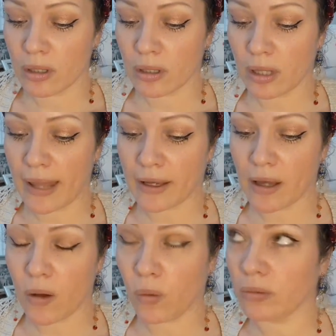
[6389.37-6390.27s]
let
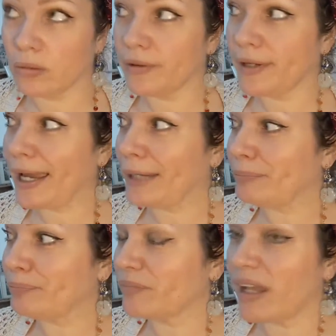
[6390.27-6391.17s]
go,
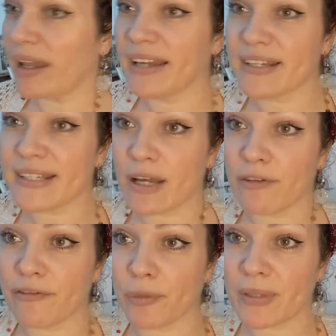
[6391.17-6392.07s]
align
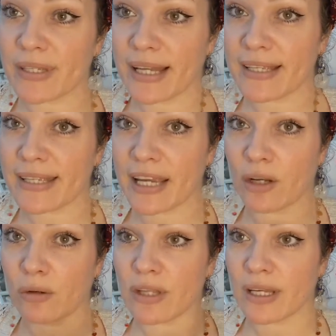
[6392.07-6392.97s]
yourself up and start saying
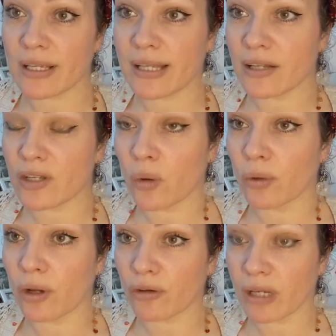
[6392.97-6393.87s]
no to things that
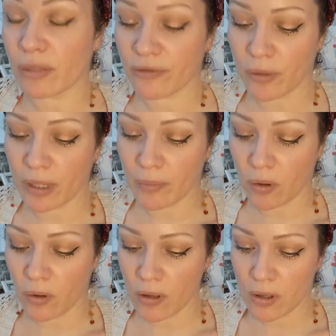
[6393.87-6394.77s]
don't agree with you
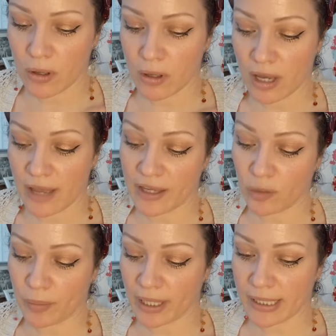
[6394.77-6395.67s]
anymore. And then
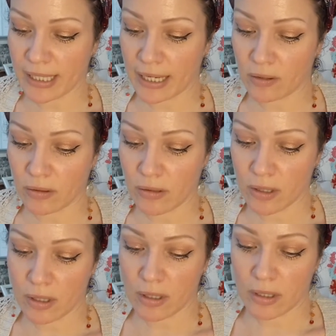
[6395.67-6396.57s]
you'll begin to heal.
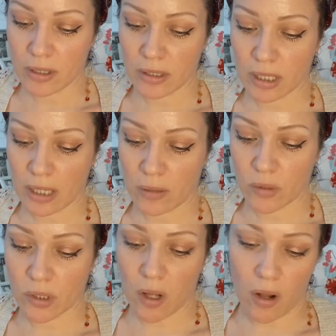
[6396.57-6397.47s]
So that
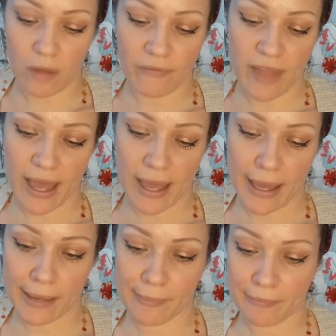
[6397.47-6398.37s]
was all of
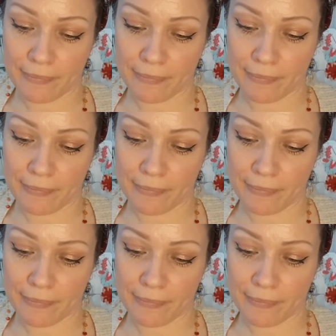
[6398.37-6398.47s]
them.